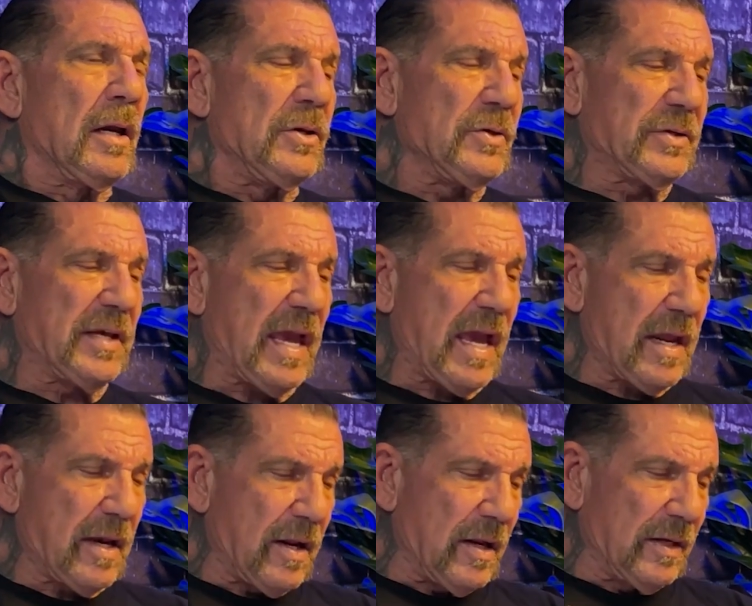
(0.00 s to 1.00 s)
You
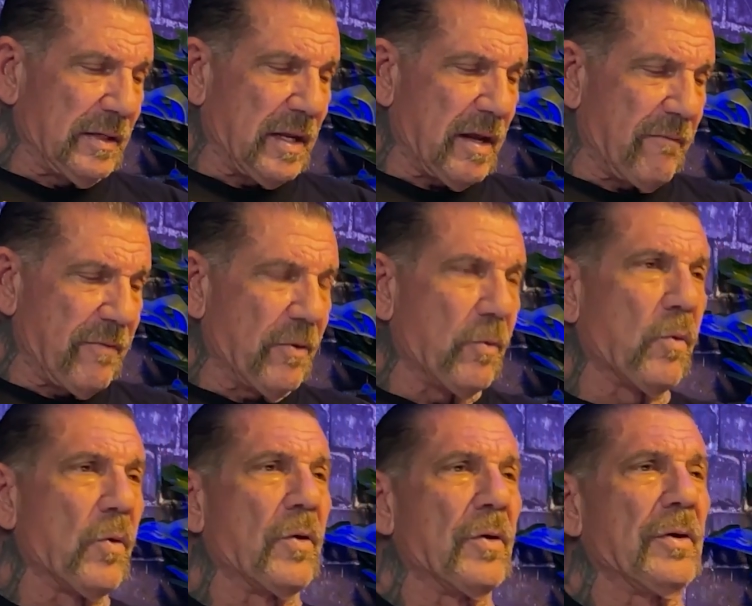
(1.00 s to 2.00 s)
can't love the
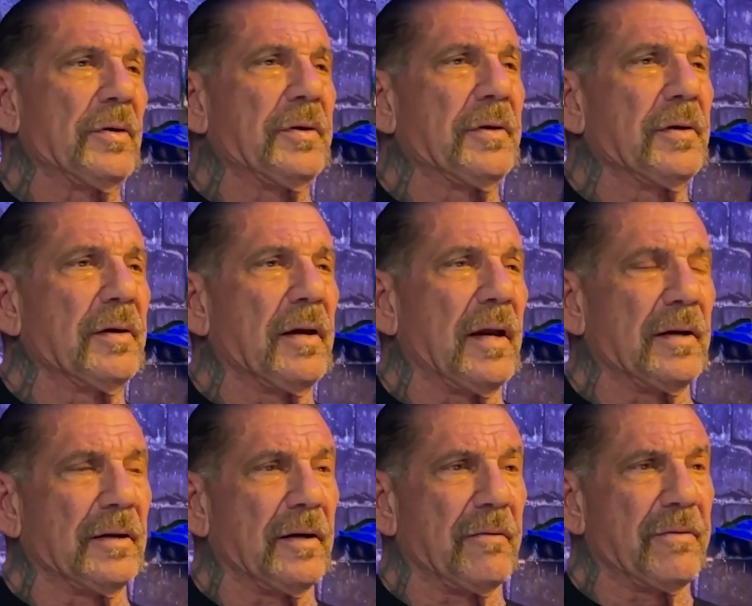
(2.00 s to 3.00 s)
world
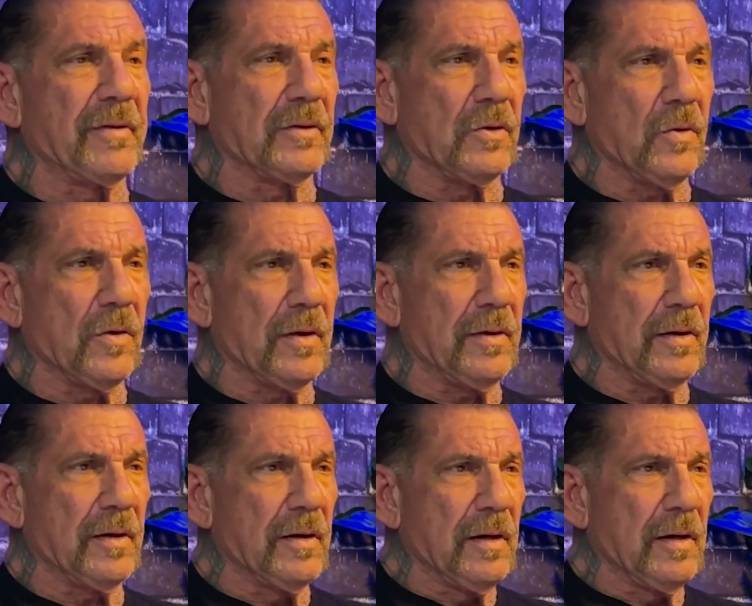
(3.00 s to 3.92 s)
and love the Lord.